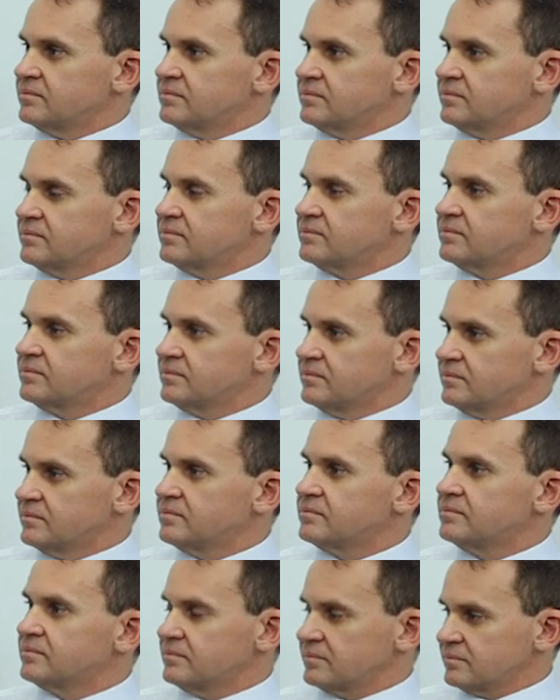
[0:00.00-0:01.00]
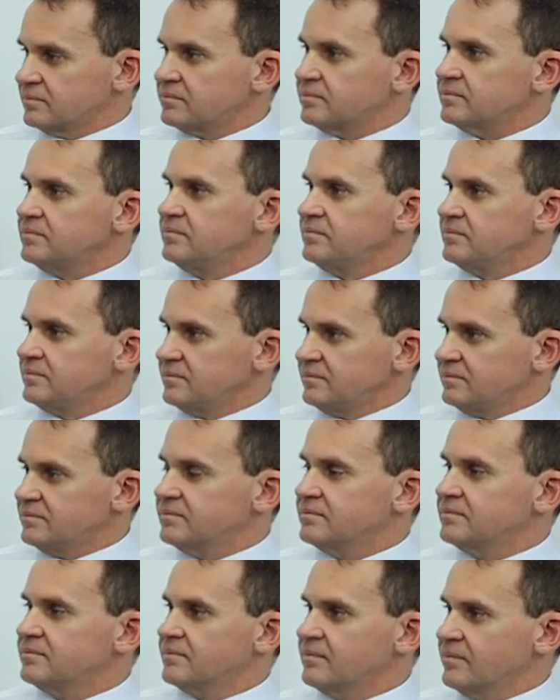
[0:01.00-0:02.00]

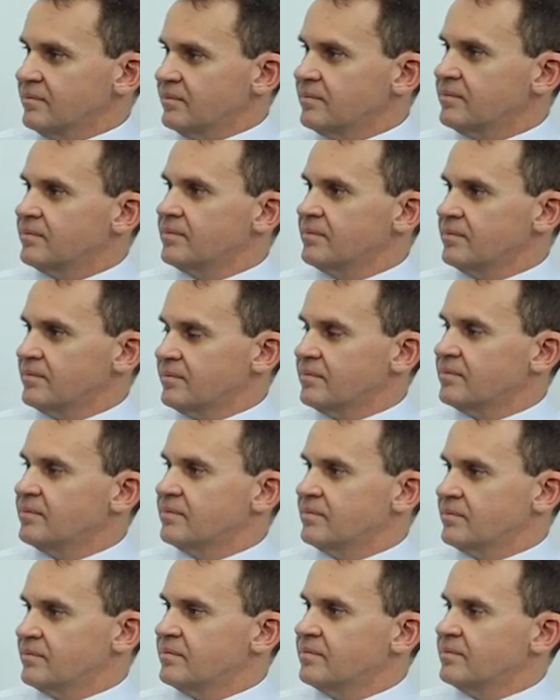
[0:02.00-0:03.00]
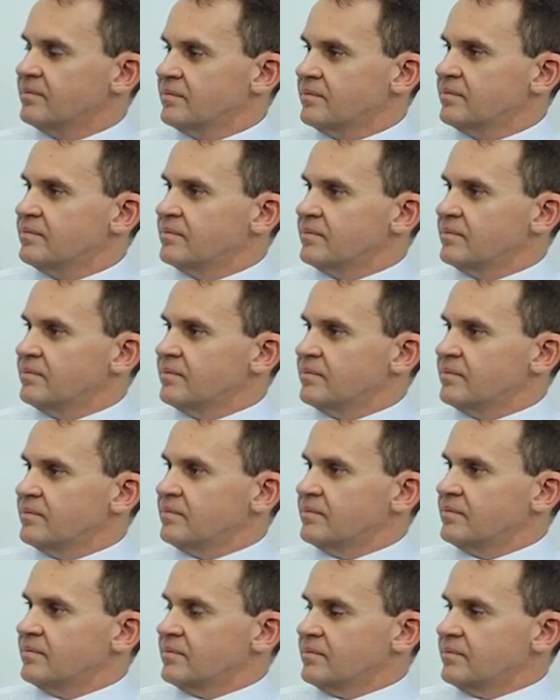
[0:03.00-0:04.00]

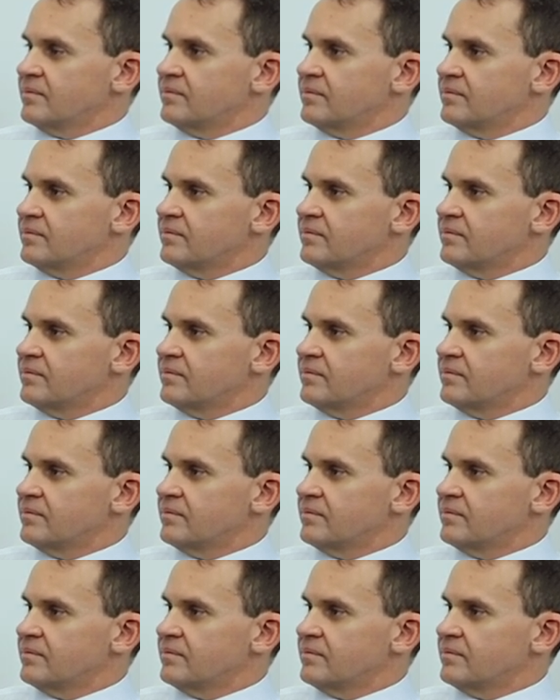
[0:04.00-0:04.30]
[no speech]